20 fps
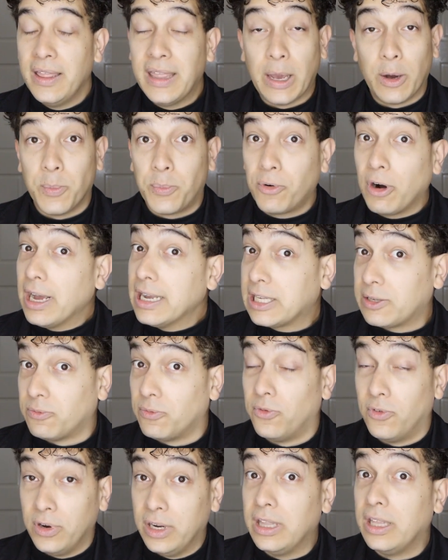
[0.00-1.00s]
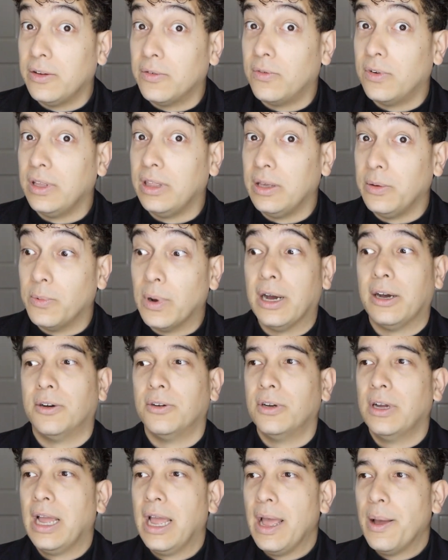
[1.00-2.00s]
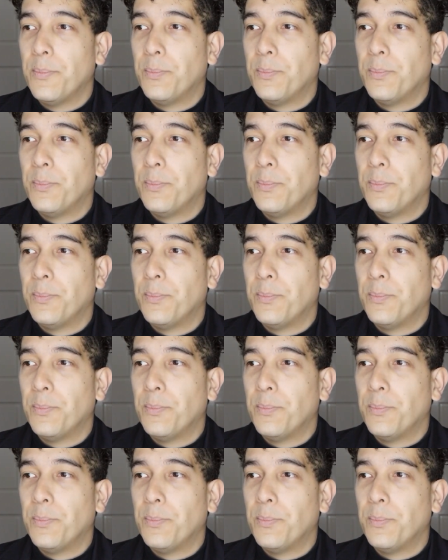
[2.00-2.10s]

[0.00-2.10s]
They were priced really, really well,